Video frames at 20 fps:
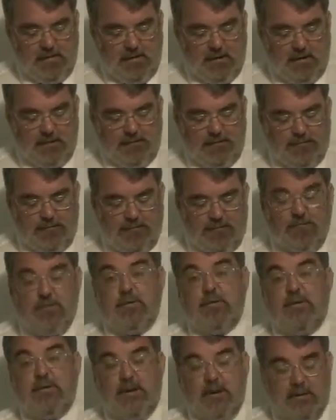California
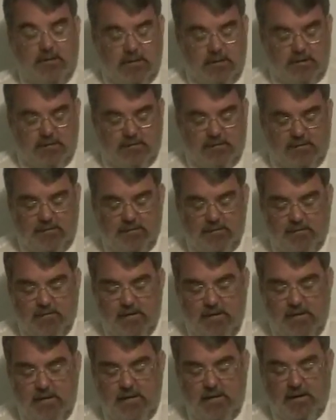Institute of Technology,
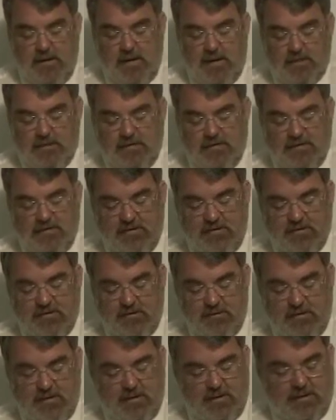and how much they
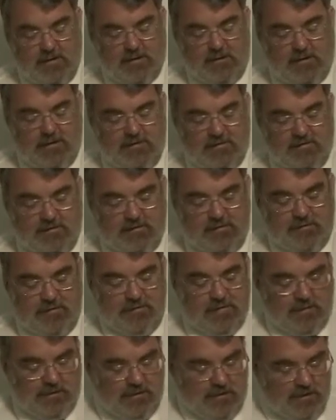spend on each
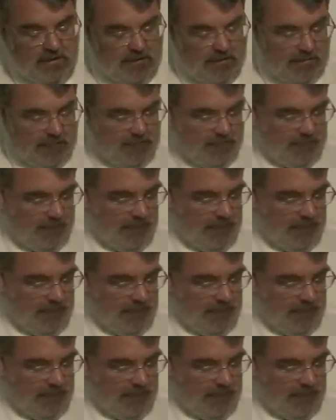student in a year